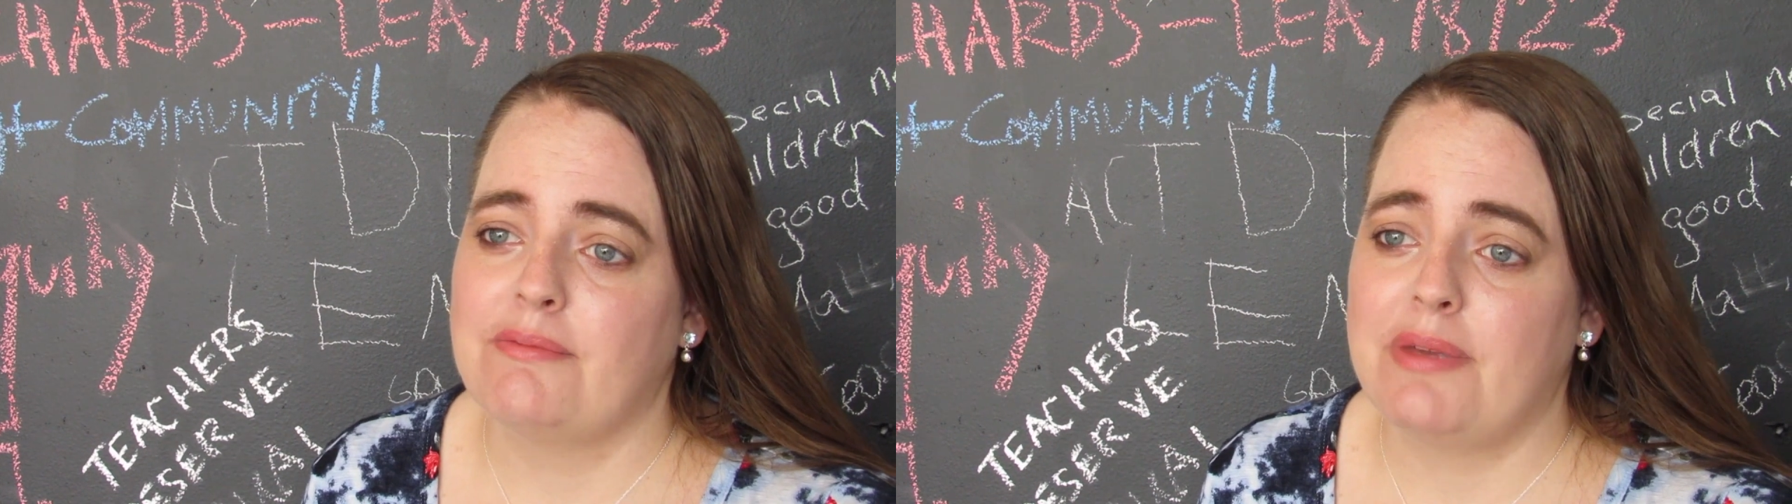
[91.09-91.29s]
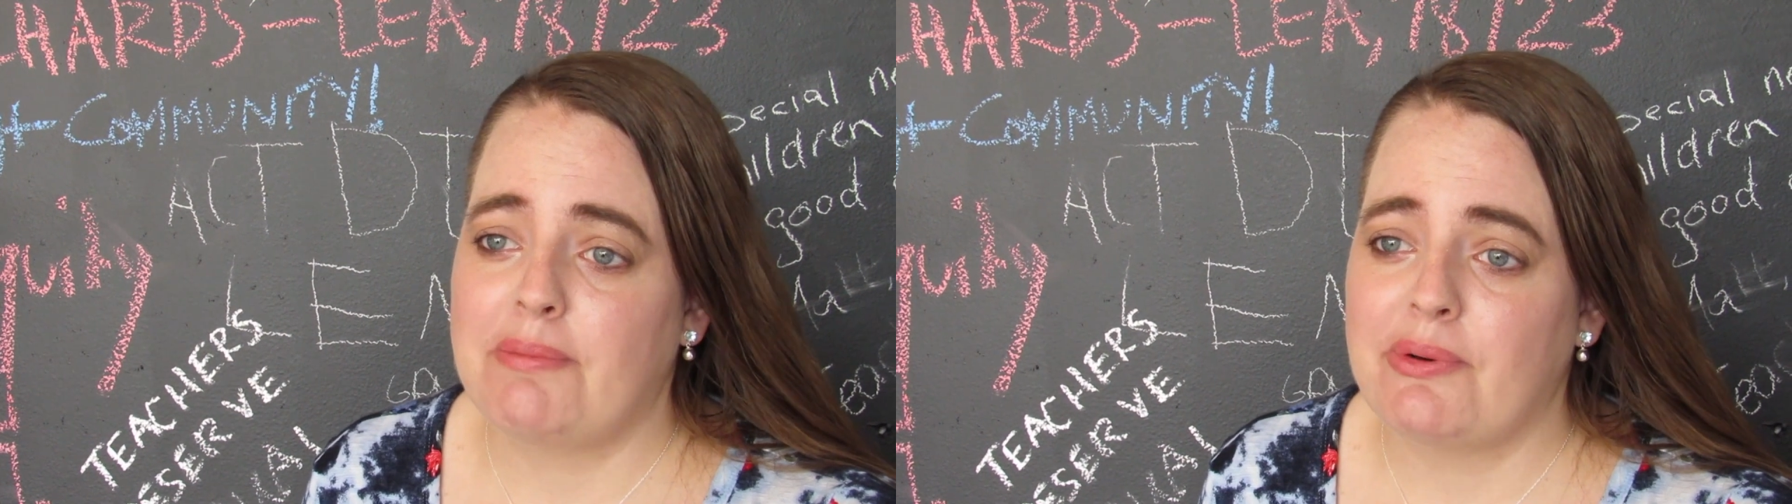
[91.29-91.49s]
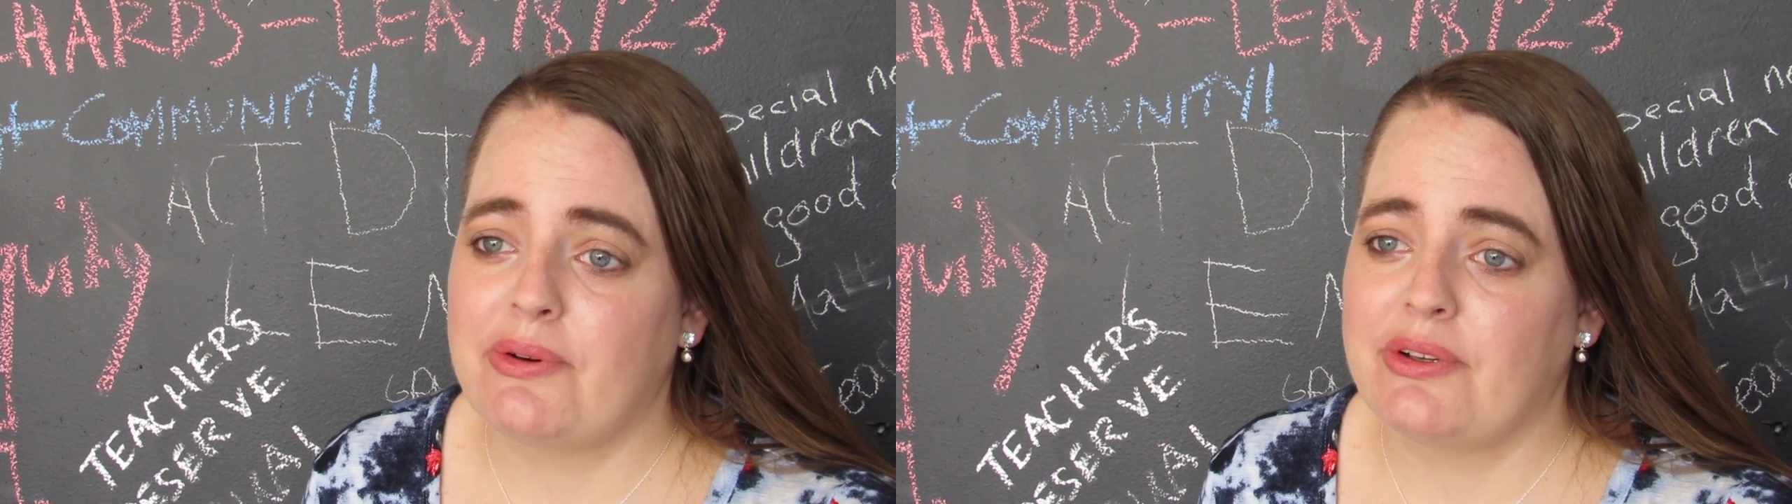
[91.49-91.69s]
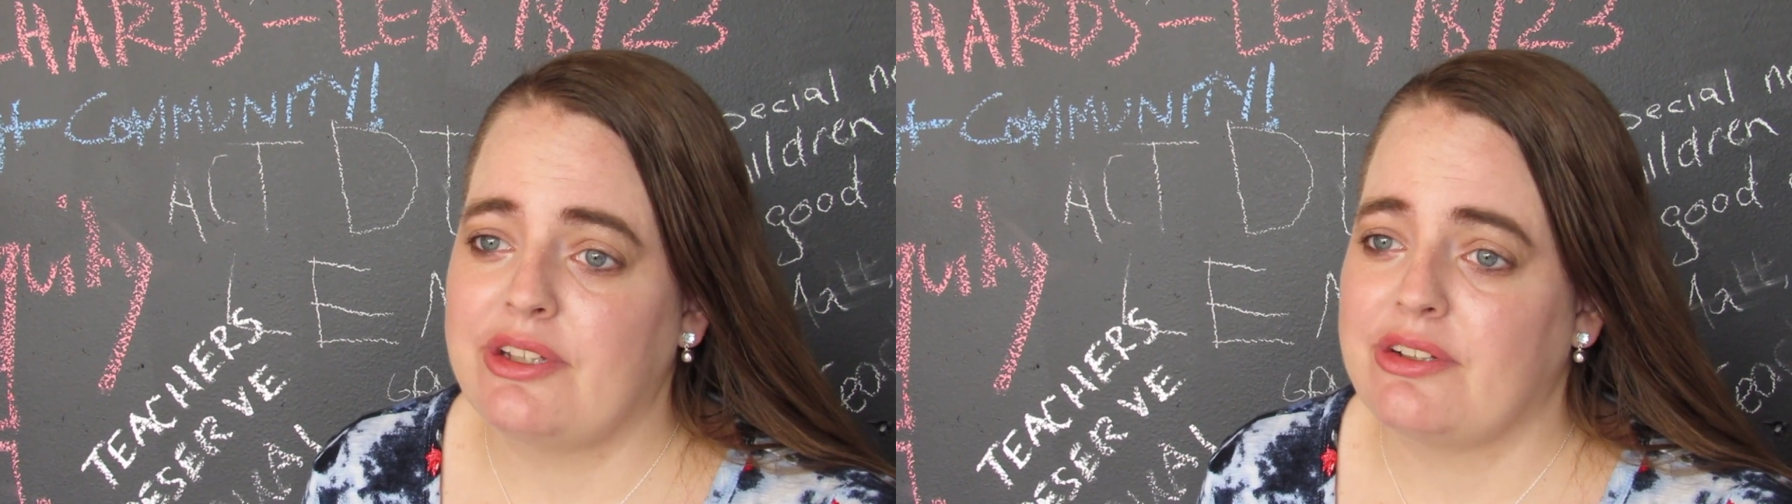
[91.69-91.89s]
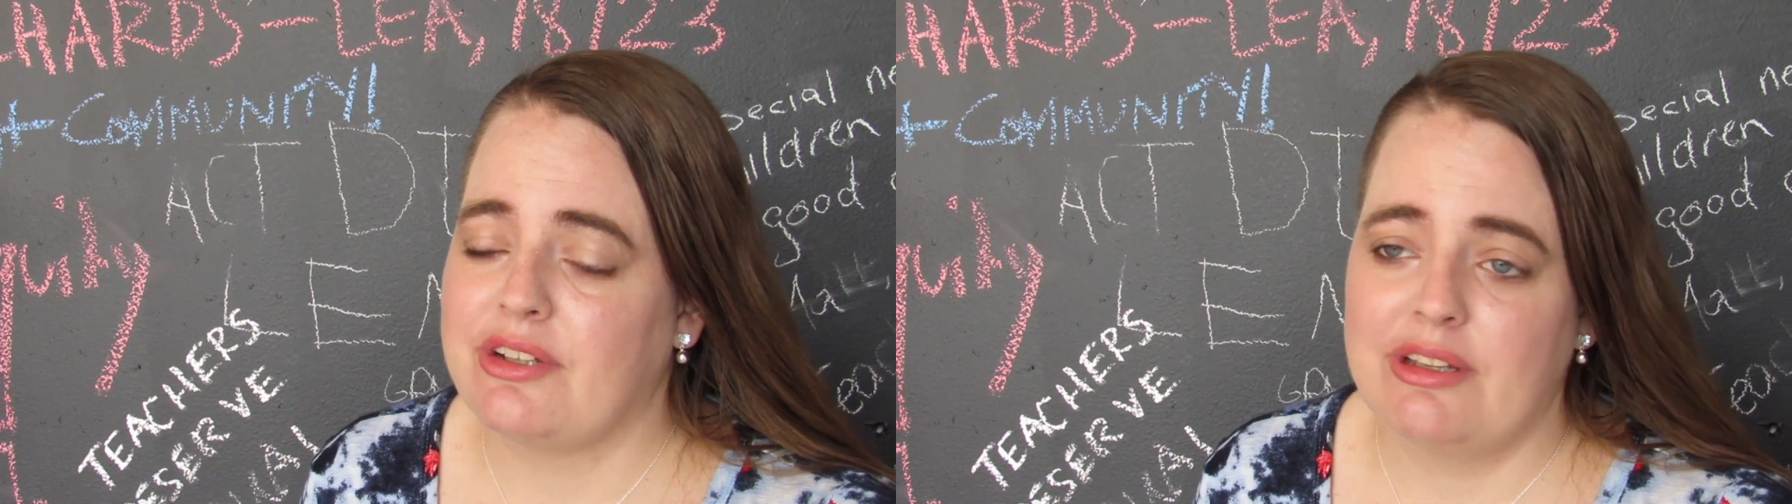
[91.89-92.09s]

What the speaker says: people, and